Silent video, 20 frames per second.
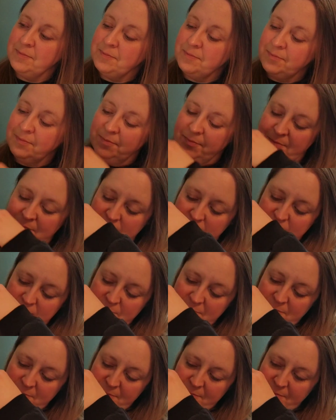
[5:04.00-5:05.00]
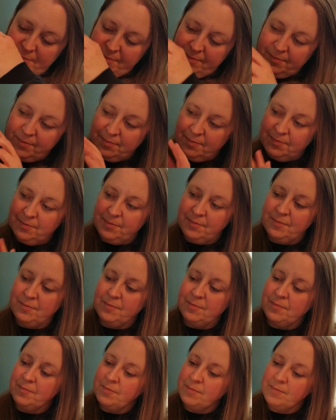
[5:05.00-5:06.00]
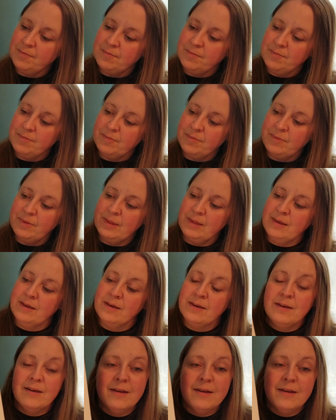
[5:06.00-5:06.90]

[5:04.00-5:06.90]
(no one is talking)